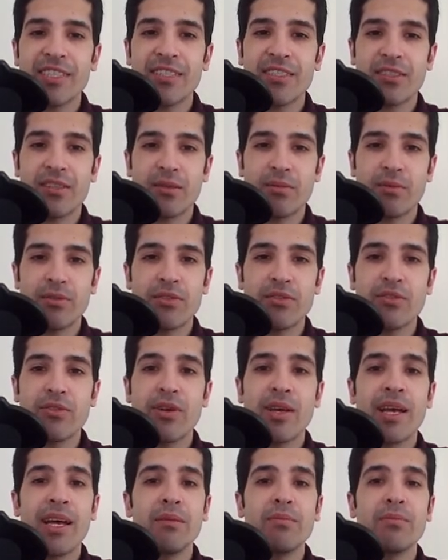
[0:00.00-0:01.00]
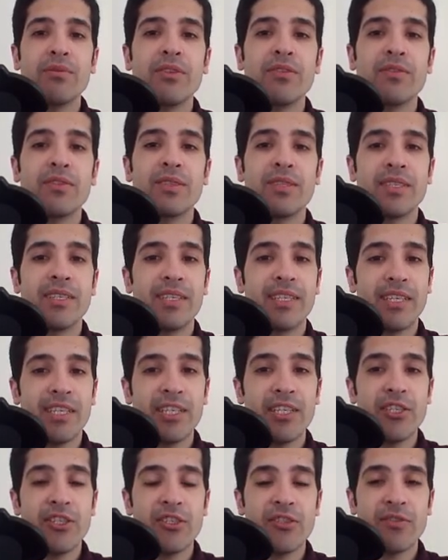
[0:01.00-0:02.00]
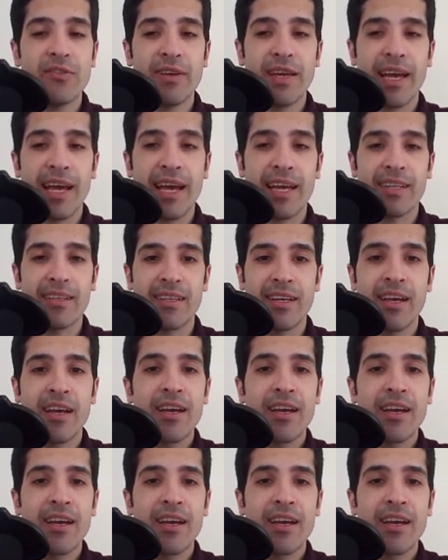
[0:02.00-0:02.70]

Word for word: is supposed to help you with an issue we had,